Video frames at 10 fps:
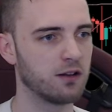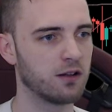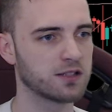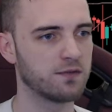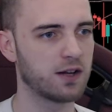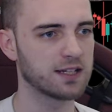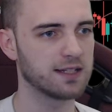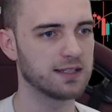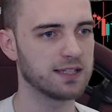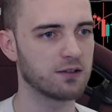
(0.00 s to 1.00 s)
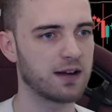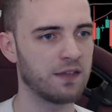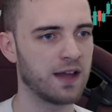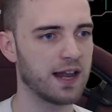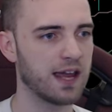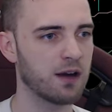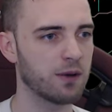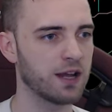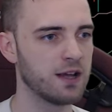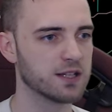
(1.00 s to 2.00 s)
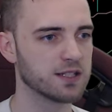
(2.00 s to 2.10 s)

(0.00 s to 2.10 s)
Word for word: Lots of volatility around that area.